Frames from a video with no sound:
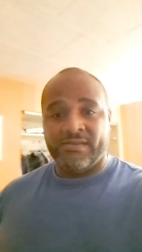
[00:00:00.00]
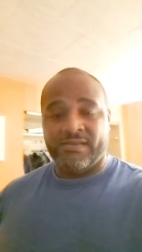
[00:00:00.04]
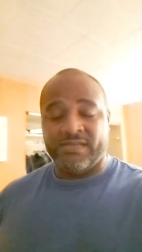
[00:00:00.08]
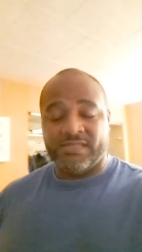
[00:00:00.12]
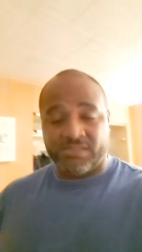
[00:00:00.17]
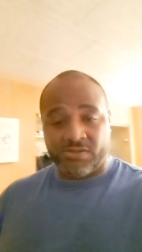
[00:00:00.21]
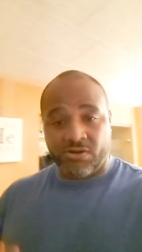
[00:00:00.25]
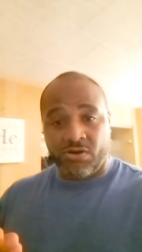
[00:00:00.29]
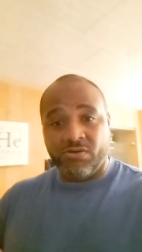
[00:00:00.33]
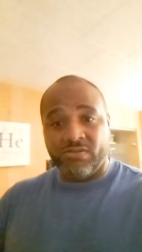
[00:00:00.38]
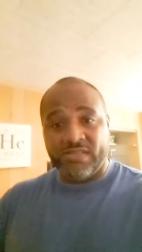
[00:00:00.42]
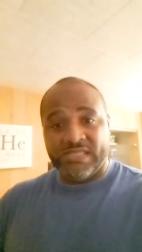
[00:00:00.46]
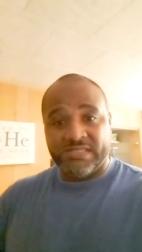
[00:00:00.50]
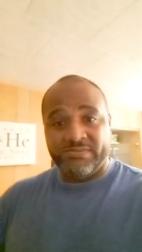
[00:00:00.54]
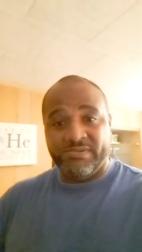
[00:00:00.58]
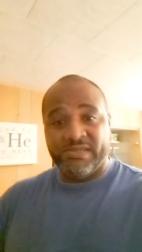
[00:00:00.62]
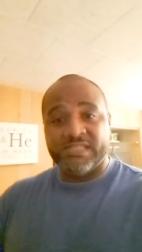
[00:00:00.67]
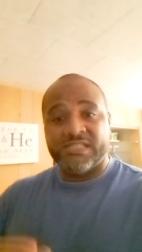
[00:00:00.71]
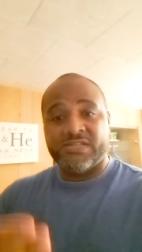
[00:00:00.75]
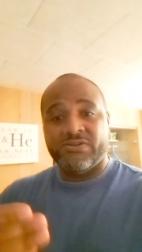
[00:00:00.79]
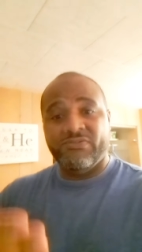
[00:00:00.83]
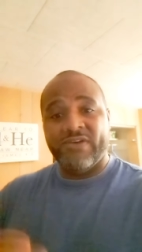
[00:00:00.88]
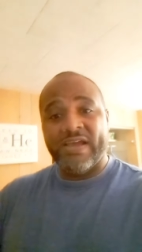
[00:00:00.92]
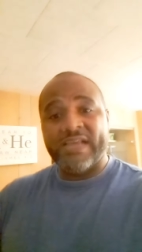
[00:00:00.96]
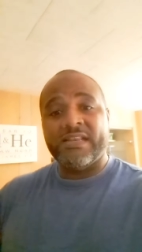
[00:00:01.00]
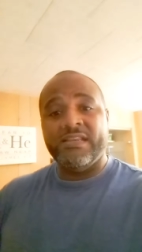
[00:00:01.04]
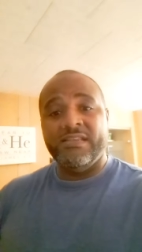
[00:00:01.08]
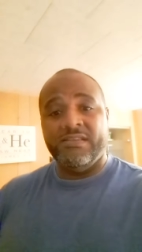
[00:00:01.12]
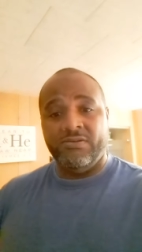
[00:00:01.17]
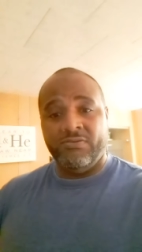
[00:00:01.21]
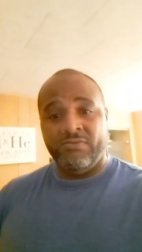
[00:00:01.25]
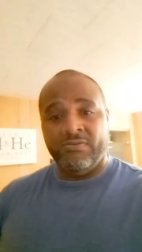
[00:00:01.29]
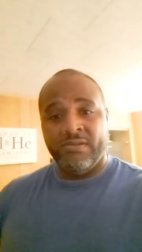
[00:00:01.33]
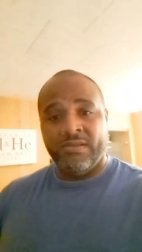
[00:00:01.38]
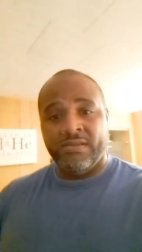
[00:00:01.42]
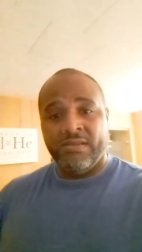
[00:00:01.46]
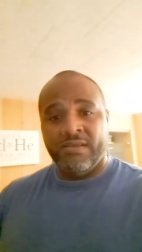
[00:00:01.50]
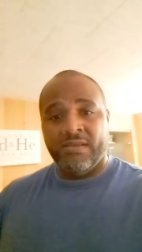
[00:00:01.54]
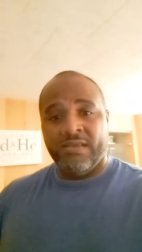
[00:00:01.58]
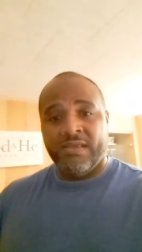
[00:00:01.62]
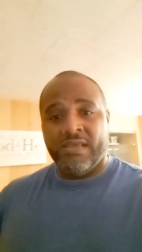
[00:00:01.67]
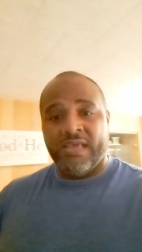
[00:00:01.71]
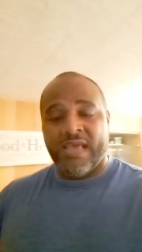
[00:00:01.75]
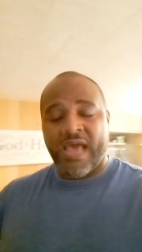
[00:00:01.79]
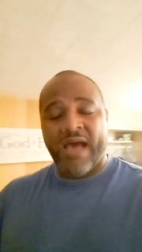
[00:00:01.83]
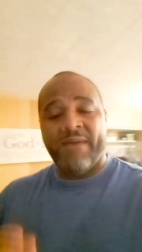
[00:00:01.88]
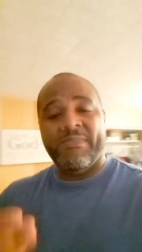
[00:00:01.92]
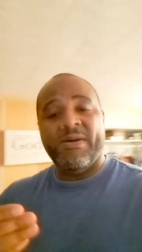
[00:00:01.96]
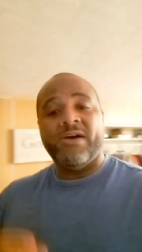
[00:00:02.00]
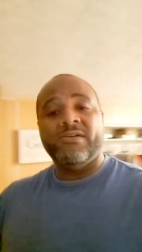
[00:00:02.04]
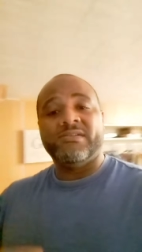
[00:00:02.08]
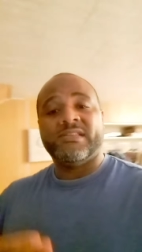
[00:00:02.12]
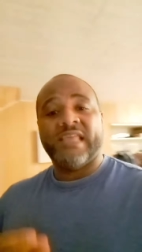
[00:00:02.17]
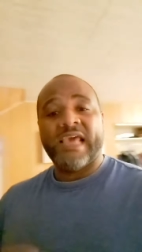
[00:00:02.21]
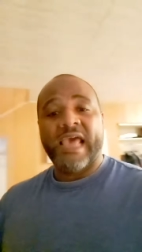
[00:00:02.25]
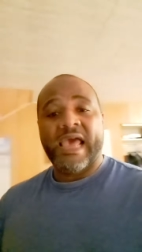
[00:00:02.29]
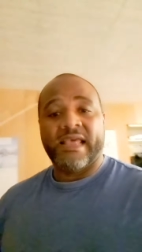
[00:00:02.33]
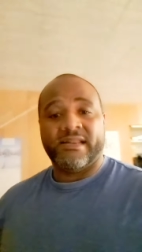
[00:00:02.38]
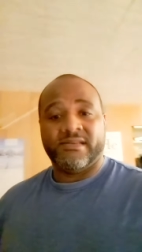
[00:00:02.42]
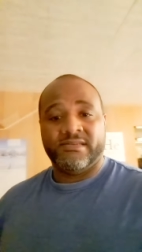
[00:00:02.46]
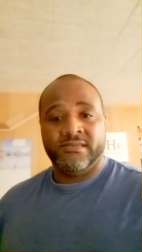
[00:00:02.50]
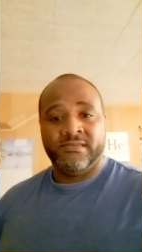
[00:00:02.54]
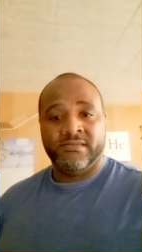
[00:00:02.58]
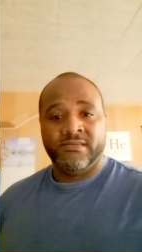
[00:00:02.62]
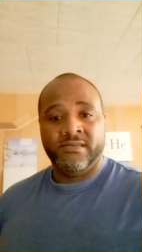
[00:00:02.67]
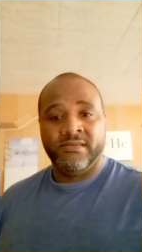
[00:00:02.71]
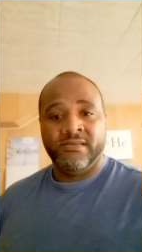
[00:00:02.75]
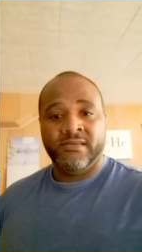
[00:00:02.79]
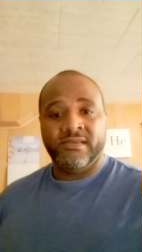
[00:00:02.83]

Because the Holy Spirit is directing you. How about that?